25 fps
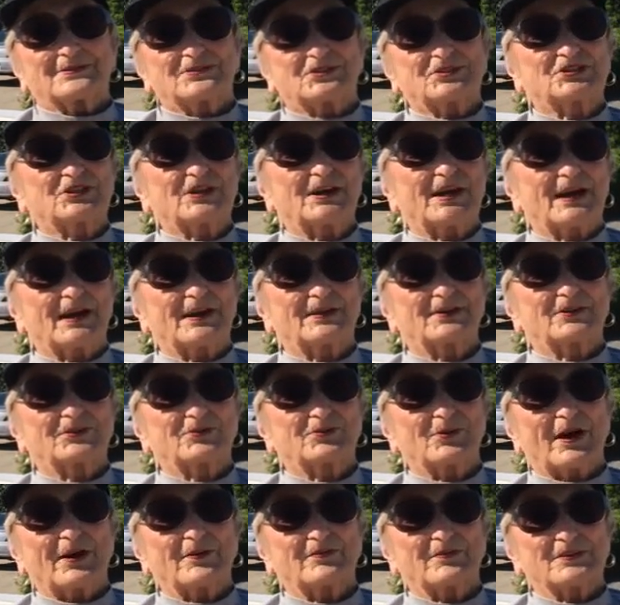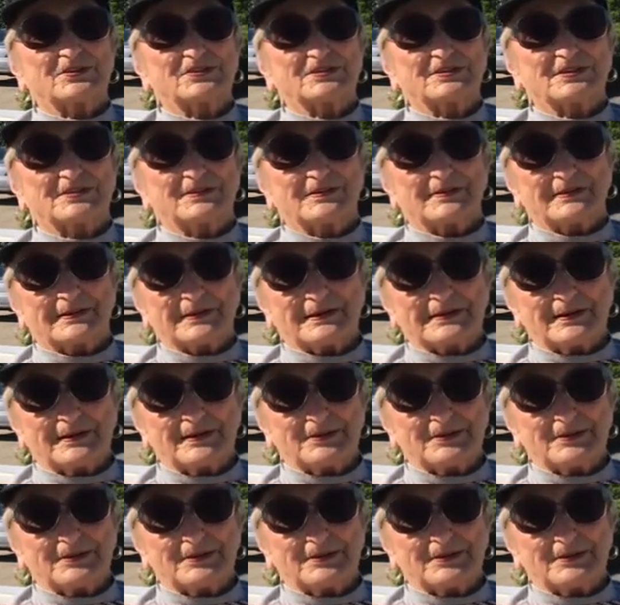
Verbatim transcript: and she had to drive us to the